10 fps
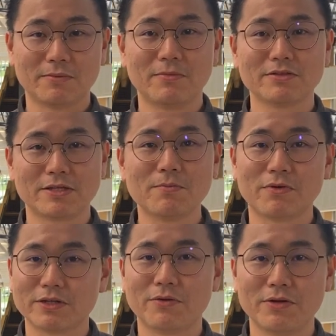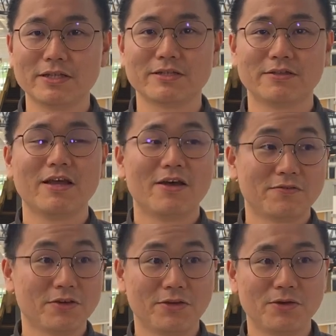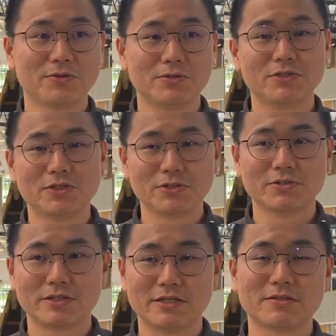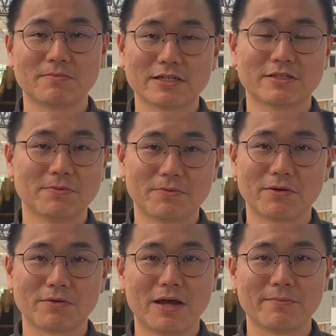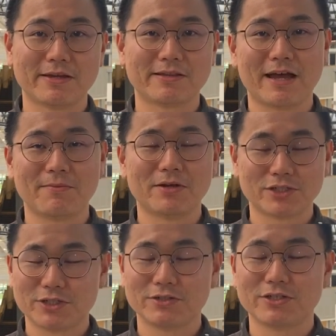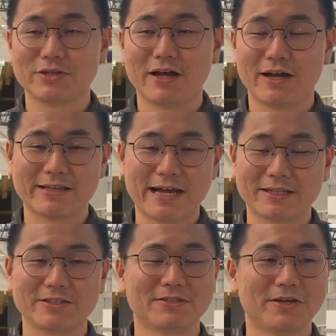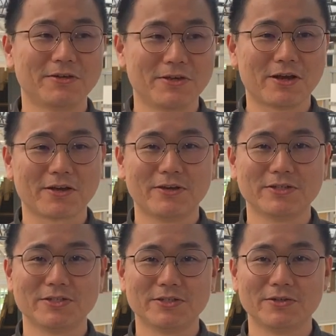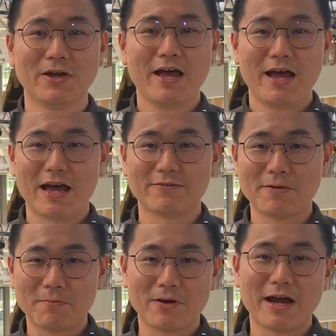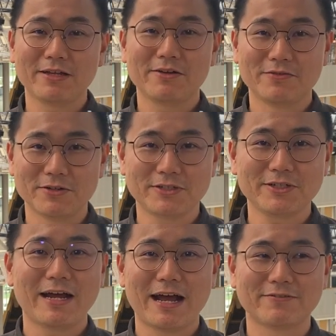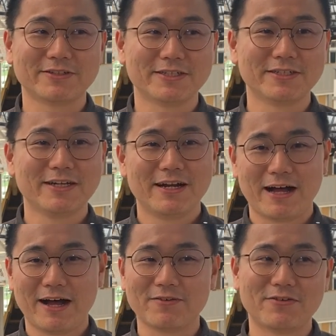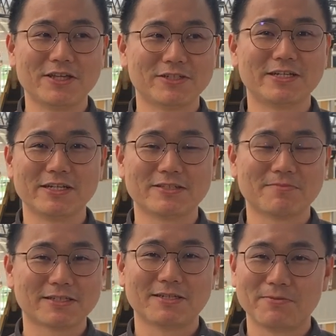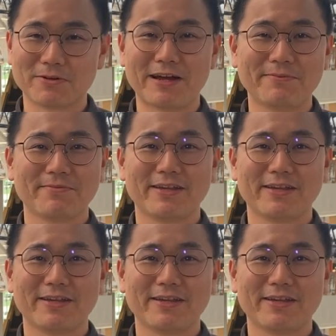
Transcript: most important reason for you to choose this master program. And I'm sure that, you know, you are going to have a bright future after finishing this master program.